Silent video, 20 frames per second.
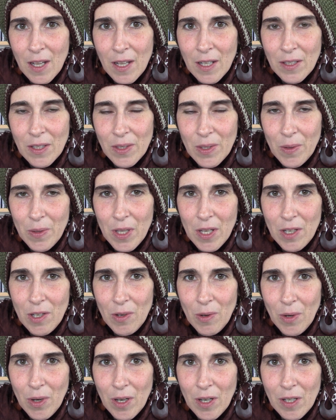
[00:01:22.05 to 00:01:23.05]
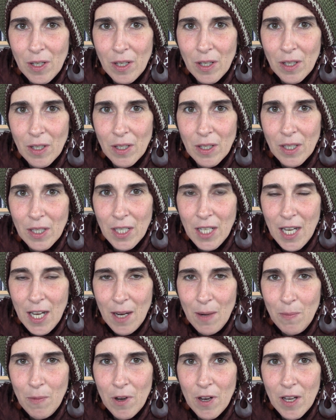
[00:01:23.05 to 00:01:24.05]
so that your
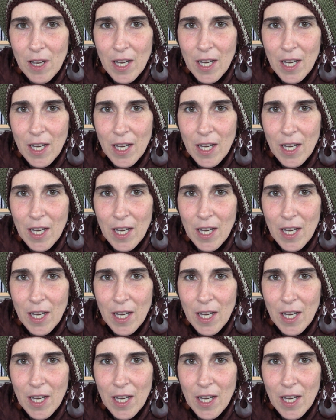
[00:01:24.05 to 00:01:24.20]
camera